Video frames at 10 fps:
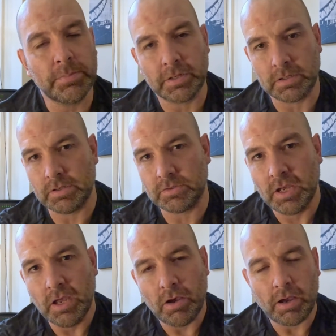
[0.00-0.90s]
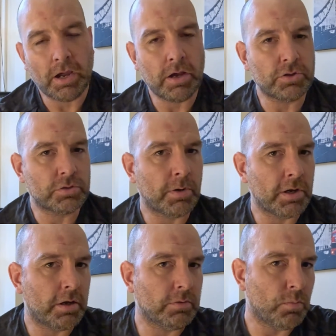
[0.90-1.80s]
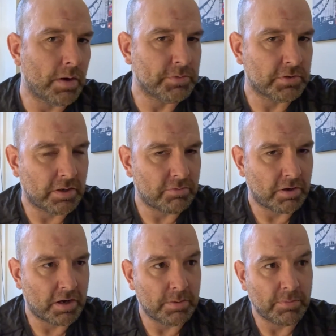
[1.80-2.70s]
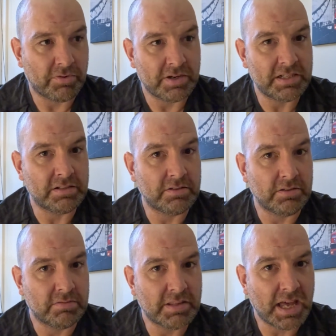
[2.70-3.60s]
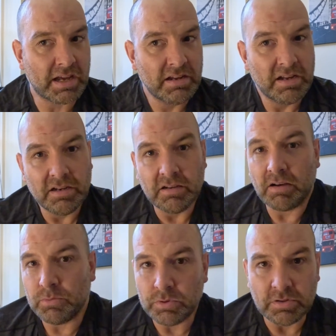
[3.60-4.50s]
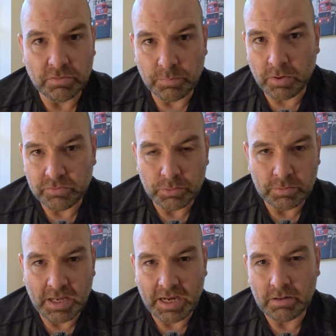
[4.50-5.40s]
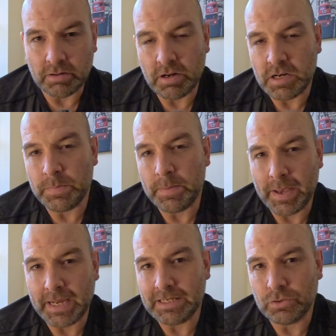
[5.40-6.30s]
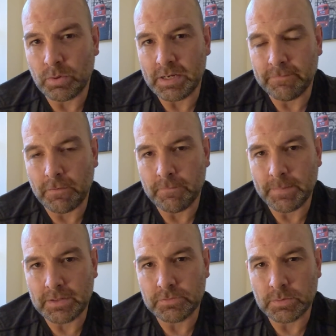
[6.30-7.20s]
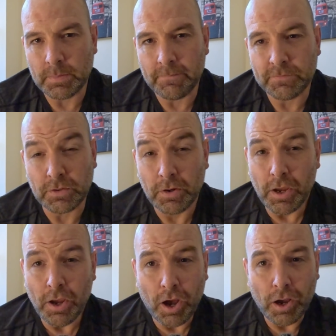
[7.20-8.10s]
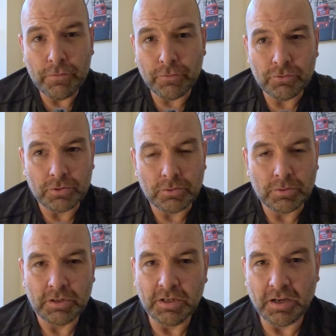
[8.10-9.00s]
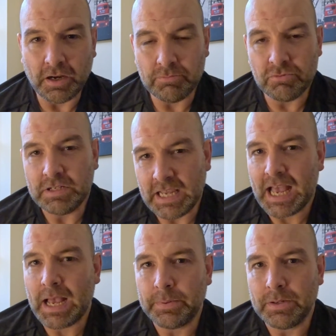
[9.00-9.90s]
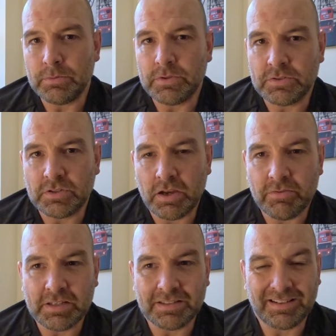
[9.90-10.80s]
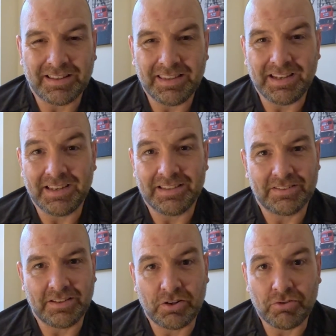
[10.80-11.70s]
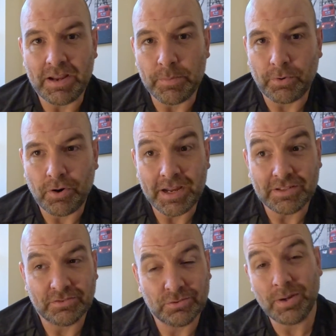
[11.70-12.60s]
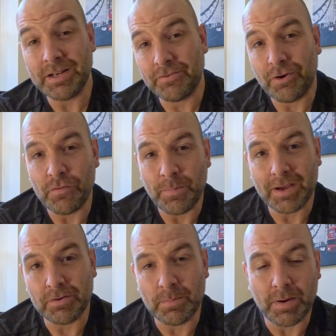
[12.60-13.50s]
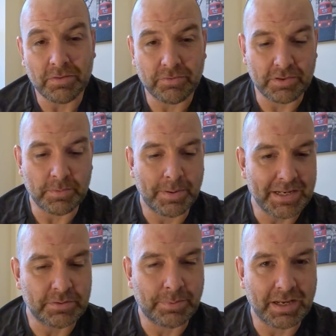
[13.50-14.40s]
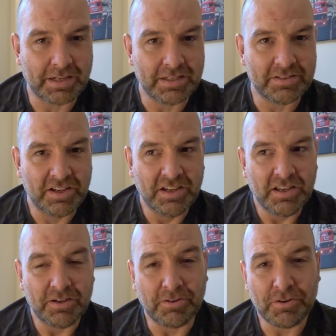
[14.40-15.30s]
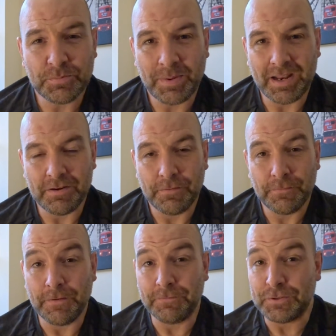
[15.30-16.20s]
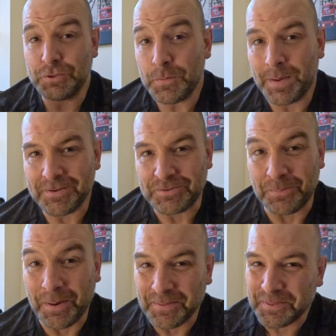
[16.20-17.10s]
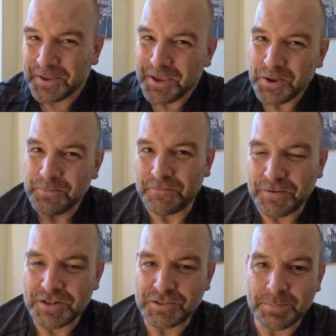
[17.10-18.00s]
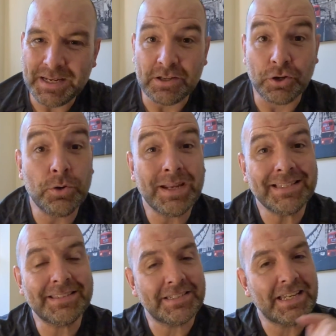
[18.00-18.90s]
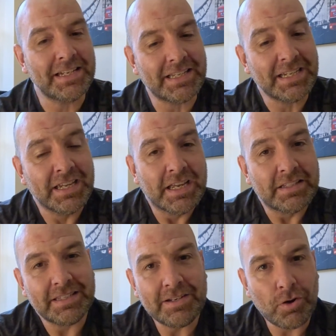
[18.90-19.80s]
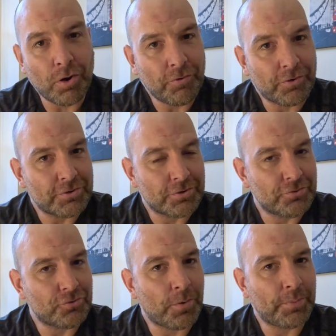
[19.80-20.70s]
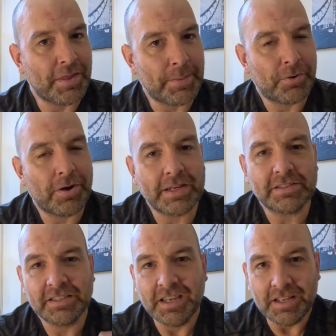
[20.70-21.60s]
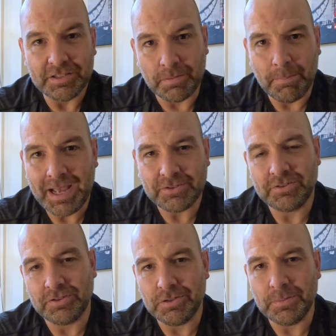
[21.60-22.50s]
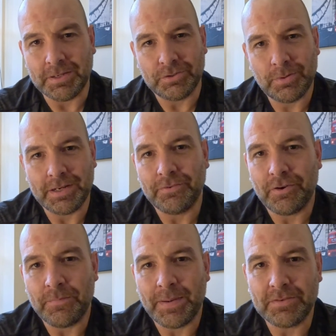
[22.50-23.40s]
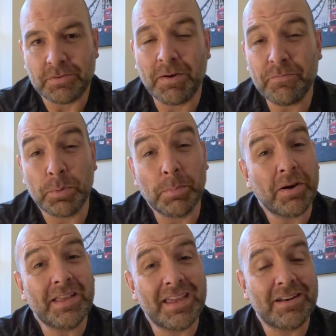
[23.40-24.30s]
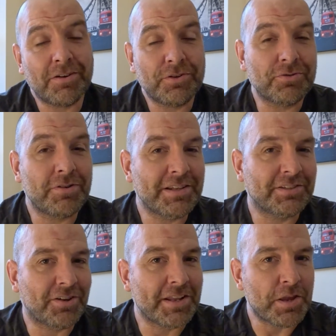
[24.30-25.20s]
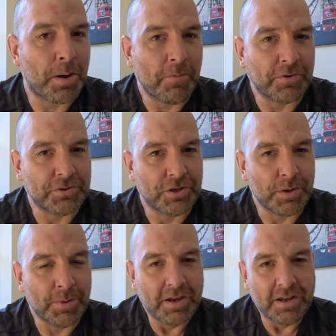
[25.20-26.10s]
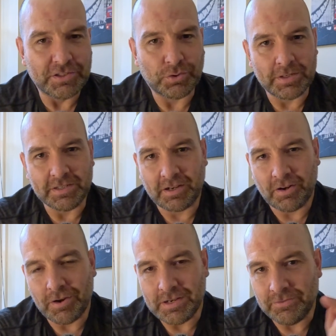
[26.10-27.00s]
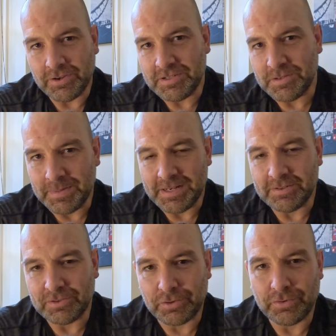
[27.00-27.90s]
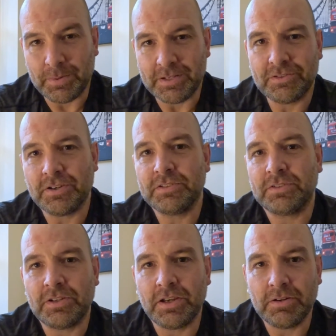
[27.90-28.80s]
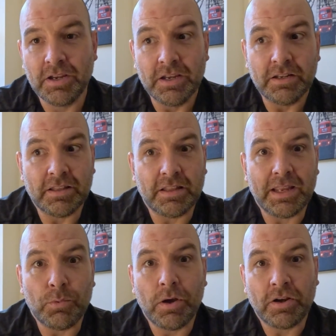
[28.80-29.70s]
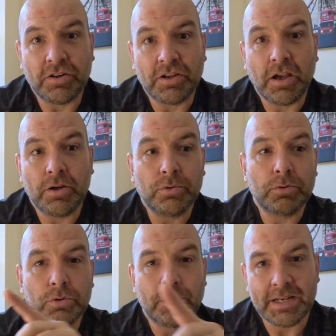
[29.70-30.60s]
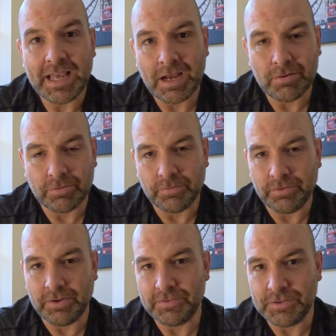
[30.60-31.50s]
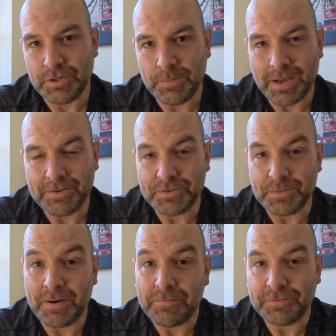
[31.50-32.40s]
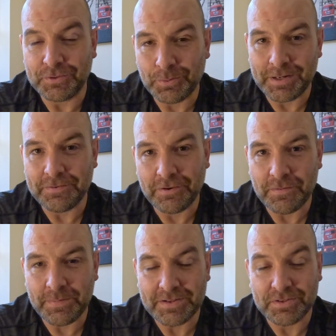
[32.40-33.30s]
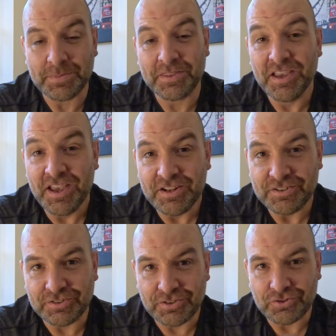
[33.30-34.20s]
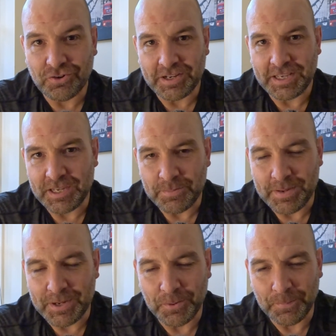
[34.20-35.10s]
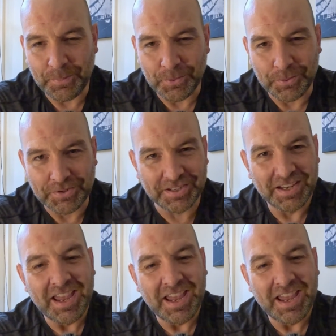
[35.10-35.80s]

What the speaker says: because I host my own web server at home. If I didn't do that, I wouldn't have bothered with that, and I'd only be paying £25 a month. So overall, I'm really happy with the service, and I think it's a great price, £25 a month for the base package. And I was paying £52 a month with Virgin Media, who incidentally did offer to drop their price to match Toob at £25 a month. But by then I'd already signed up for Toob, so I declined Virgin Media's offer. But it's nice to know that they were going to go all the way down from £52 a month to £25 a month just to try and keep me on board.